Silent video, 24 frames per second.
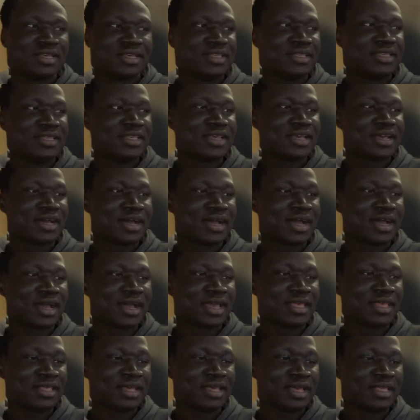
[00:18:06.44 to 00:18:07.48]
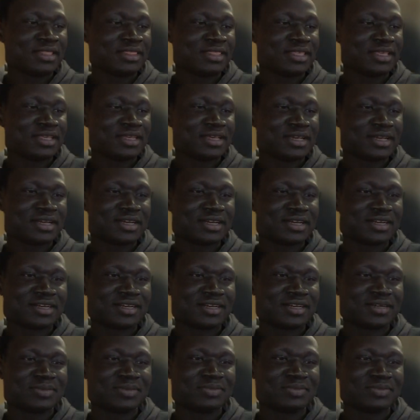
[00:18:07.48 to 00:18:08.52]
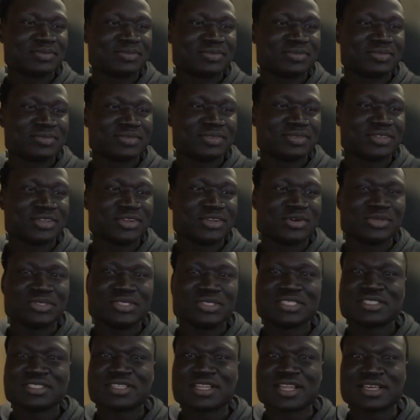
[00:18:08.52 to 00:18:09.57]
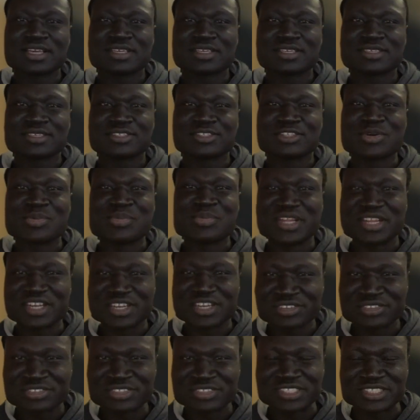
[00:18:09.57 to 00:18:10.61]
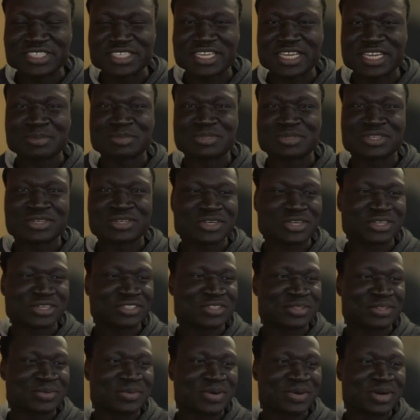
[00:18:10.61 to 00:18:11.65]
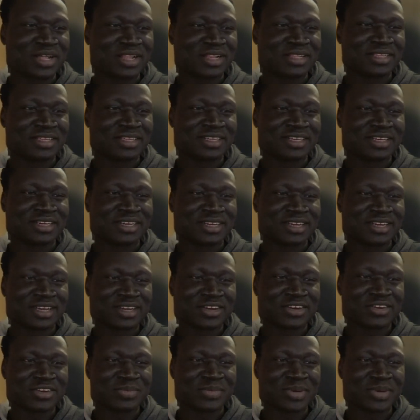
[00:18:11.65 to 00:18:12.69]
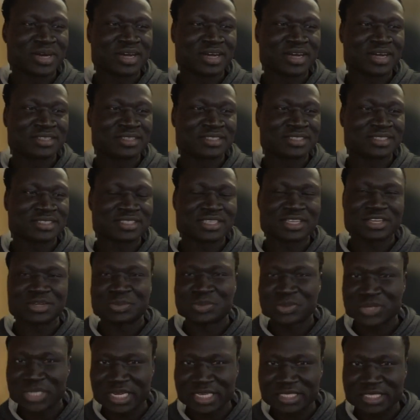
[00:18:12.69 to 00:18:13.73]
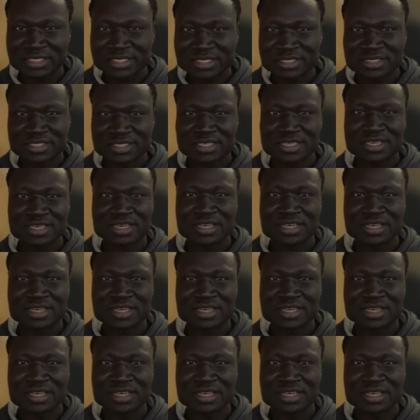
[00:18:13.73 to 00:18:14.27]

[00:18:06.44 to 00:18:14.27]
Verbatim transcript: Yeah, I think... just like so many refugee camps across the world, Kakuma has its set of challenges